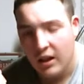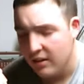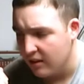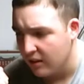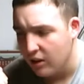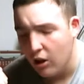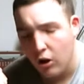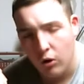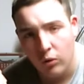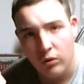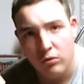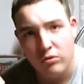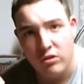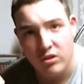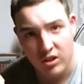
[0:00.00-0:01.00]
I was like, "No,
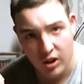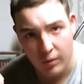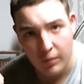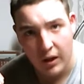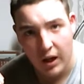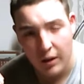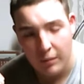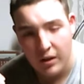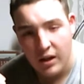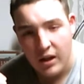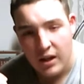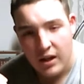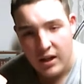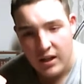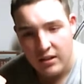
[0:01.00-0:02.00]
there was a deer behind me."
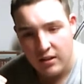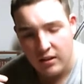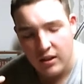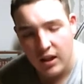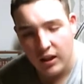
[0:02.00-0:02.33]
He said,